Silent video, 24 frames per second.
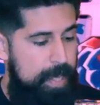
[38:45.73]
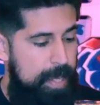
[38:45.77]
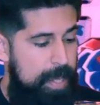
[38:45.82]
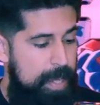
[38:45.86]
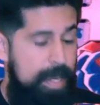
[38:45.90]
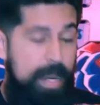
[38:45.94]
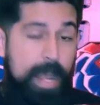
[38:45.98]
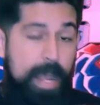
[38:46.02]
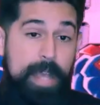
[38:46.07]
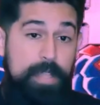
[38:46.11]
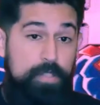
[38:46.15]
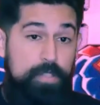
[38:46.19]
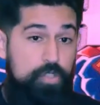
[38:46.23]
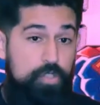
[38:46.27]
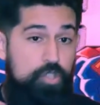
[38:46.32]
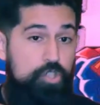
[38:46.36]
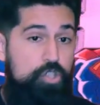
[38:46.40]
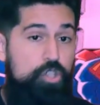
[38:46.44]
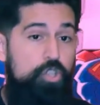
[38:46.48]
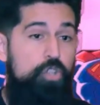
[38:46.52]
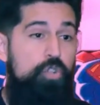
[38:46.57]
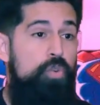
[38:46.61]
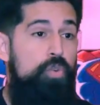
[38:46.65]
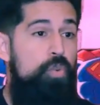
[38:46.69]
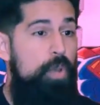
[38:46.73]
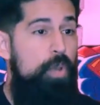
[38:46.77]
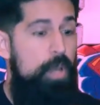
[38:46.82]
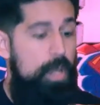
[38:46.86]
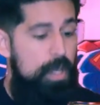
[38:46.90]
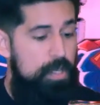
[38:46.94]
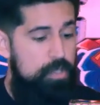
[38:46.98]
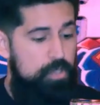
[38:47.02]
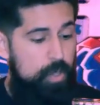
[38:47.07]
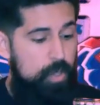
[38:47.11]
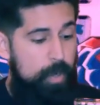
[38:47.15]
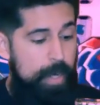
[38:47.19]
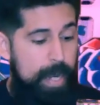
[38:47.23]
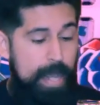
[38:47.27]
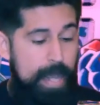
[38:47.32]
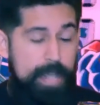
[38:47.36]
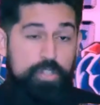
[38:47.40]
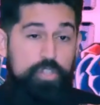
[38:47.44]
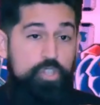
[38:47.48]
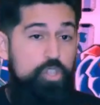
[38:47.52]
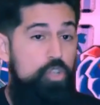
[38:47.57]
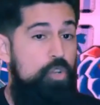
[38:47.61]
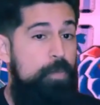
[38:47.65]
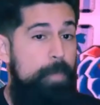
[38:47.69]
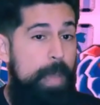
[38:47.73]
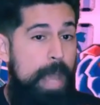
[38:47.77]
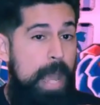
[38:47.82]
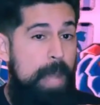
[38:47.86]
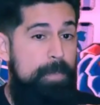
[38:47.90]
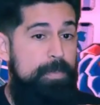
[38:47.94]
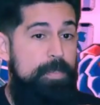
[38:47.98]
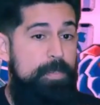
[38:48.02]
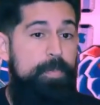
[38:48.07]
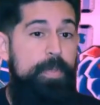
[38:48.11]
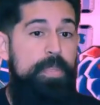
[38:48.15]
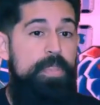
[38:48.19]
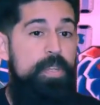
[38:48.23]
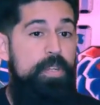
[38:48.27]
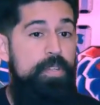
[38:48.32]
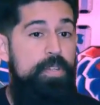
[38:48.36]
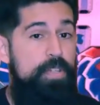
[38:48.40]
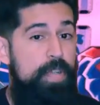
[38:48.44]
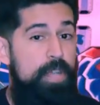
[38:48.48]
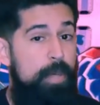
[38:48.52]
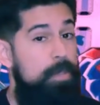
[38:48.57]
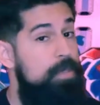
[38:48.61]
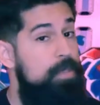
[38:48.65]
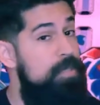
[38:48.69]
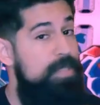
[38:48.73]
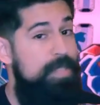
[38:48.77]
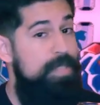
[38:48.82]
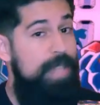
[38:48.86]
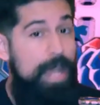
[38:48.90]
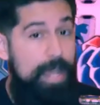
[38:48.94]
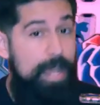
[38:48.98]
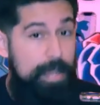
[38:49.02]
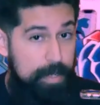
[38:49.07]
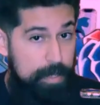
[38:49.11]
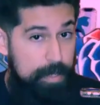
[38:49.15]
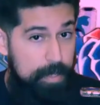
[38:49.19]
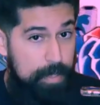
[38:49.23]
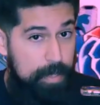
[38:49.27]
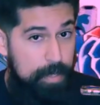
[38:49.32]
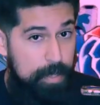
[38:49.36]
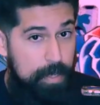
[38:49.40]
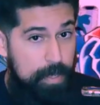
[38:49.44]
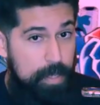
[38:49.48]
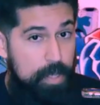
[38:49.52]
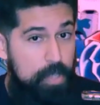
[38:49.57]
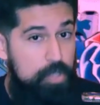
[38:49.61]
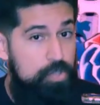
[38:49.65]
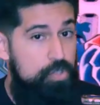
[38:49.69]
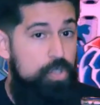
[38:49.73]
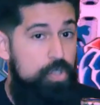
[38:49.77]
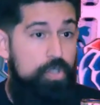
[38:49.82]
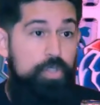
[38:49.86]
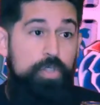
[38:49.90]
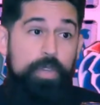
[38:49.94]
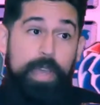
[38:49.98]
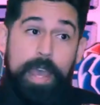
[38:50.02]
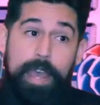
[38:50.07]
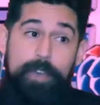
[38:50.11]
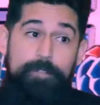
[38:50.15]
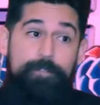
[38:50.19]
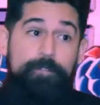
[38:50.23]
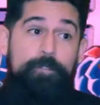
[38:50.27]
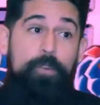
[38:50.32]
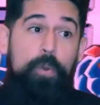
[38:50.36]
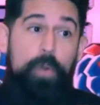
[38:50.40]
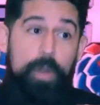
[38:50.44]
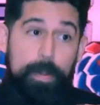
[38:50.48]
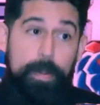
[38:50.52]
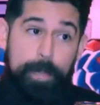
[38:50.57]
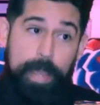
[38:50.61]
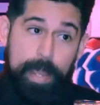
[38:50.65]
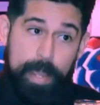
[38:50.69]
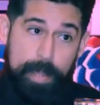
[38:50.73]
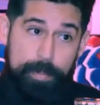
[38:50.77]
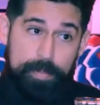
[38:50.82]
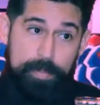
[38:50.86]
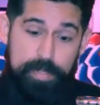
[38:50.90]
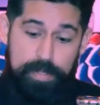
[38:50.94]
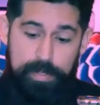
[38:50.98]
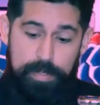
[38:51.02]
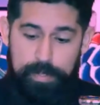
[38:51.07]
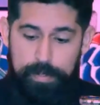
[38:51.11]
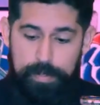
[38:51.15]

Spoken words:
It has two maps, but they're double-sided. So you have 4 maps.